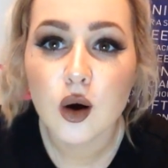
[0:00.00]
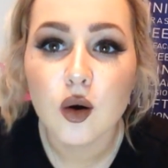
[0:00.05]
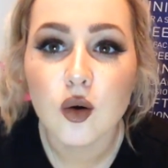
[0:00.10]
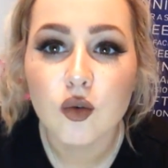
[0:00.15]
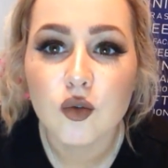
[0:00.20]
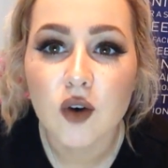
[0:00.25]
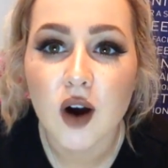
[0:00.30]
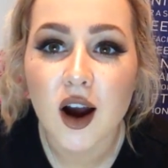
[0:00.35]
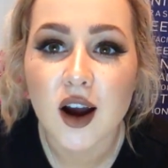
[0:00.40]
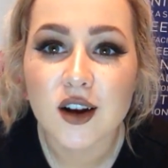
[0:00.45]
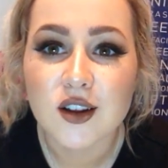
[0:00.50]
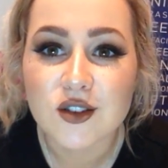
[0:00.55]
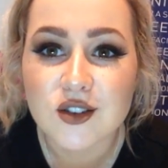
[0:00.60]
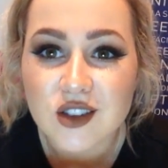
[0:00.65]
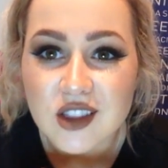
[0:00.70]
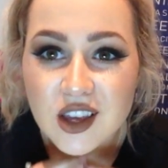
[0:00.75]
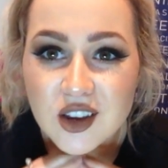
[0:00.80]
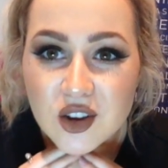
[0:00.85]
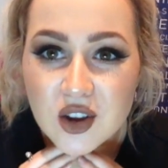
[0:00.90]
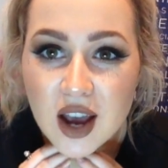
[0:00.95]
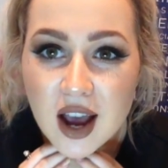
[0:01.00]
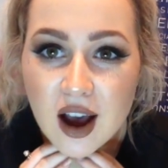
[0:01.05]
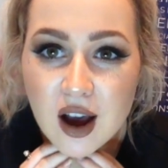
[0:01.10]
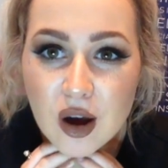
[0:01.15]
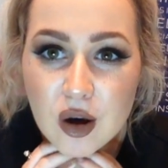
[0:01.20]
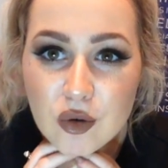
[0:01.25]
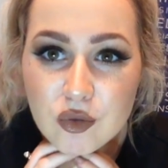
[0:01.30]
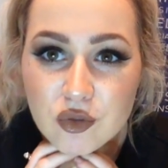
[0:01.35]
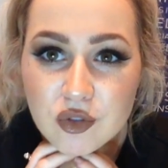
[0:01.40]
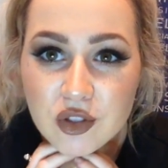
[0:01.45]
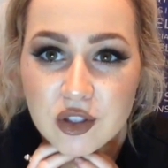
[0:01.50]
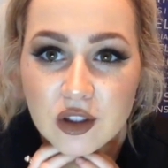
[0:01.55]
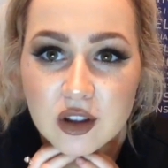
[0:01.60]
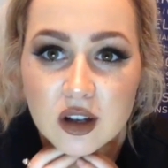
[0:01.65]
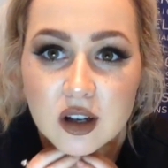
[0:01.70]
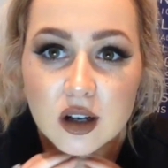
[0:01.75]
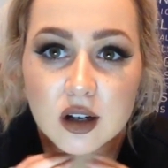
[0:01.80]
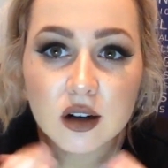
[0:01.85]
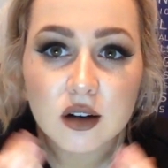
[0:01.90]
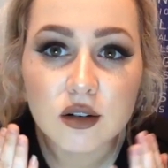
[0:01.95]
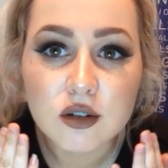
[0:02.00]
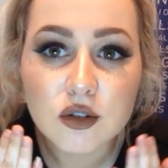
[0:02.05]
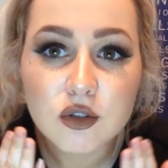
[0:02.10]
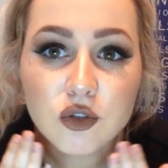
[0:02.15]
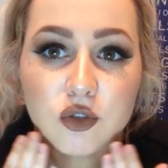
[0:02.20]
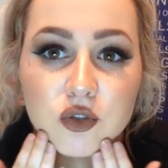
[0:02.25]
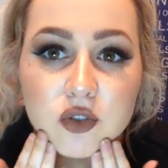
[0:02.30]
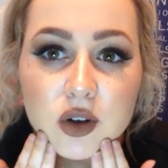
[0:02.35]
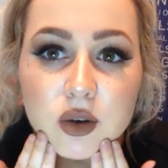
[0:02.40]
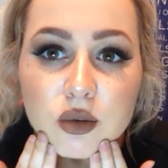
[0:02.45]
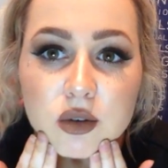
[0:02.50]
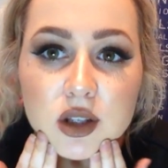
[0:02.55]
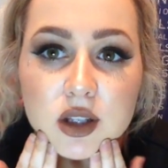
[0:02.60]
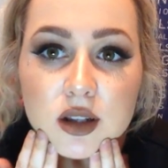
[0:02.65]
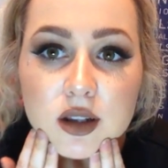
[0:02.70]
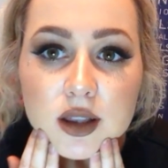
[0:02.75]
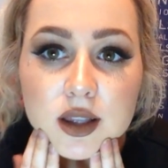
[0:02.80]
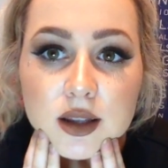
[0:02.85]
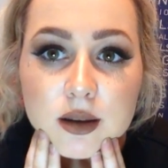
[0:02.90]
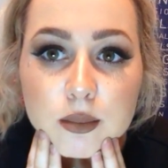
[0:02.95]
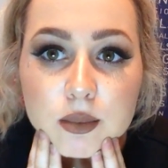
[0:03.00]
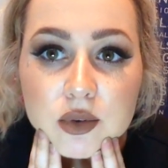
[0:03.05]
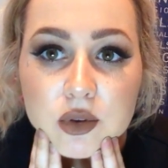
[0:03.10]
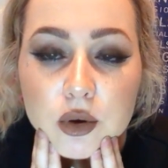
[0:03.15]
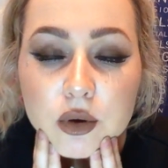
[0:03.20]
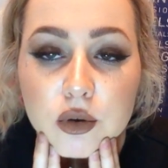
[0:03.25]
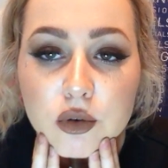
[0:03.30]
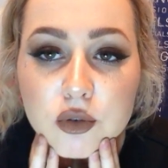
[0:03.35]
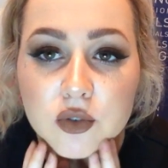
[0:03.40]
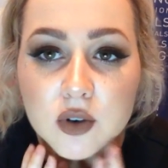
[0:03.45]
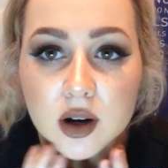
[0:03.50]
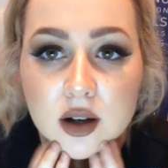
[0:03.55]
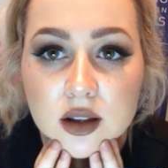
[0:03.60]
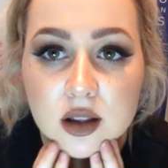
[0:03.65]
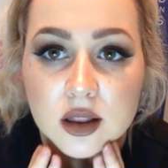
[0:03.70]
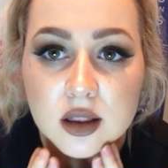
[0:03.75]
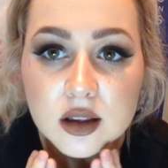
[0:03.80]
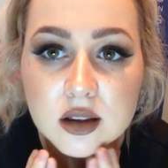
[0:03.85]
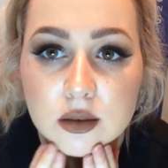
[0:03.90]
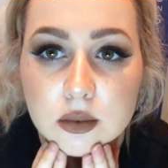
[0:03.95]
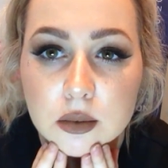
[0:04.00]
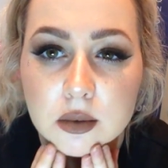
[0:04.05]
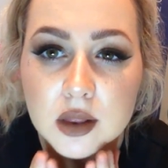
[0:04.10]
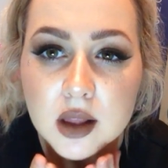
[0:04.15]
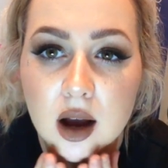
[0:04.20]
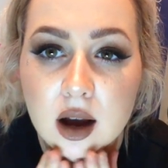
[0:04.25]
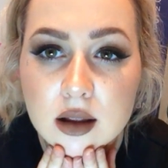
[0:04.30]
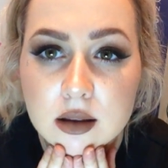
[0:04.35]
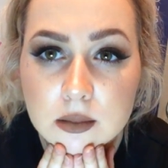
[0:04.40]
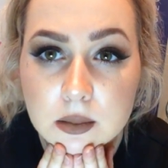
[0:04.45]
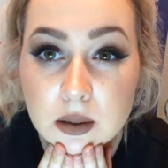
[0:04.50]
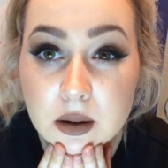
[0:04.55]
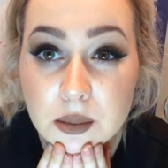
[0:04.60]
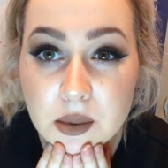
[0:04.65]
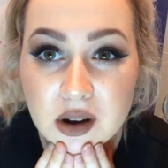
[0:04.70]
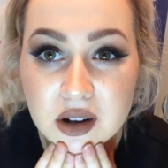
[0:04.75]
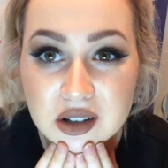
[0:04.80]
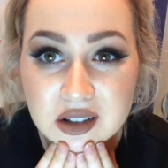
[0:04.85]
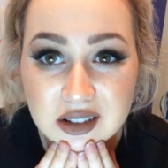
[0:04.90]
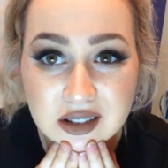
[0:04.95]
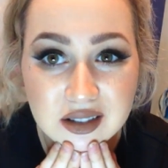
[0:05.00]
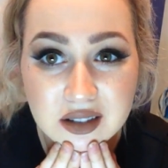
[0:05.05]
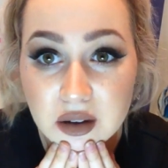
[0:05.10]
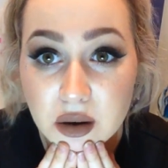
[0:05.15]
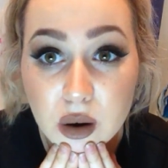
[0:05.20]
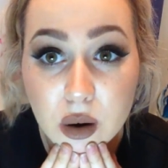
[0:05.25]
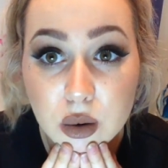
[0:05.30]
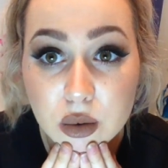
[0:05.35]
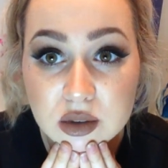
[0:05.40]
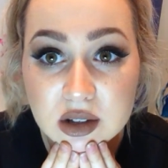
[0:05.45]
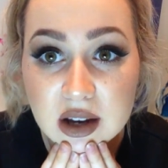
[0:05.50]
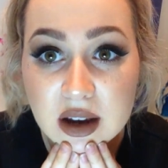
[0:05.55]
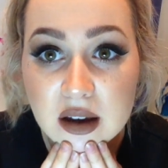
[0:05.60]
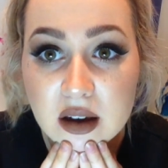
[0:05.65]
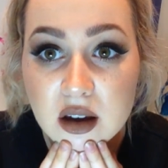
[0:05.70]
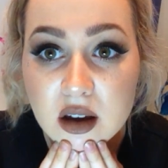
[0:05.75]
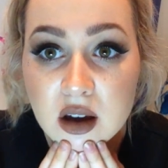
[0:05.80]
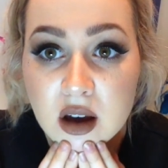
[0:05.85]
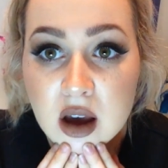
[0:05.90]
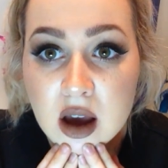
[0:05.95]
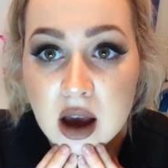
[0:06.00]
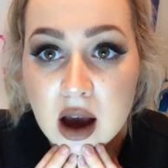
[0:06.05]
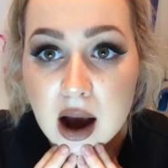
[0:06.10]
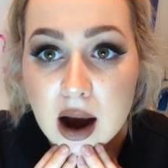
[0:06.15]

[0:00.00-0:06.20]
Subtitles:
Alrighty, so there you have the filled in lip. So you'll find that this will last pretty much the whole day.